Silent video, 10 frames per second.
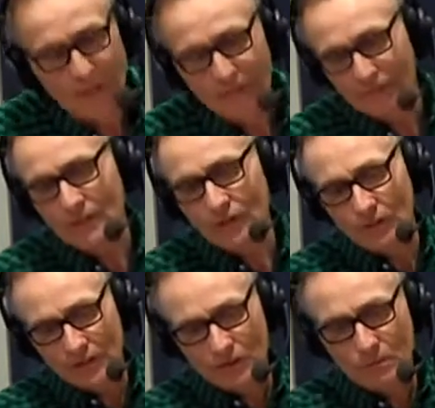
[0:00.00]
my finger
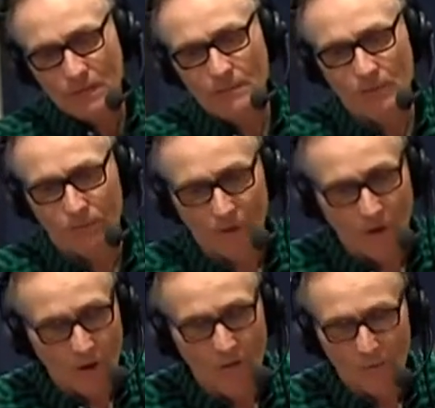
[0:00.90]
at other people for
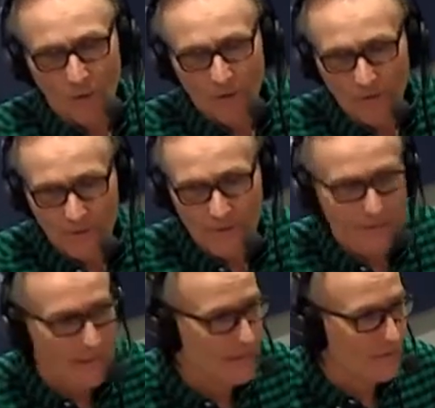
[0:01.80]
all the wrong things
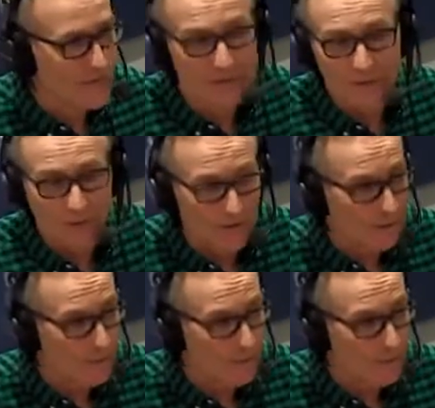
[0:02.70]
they have said to other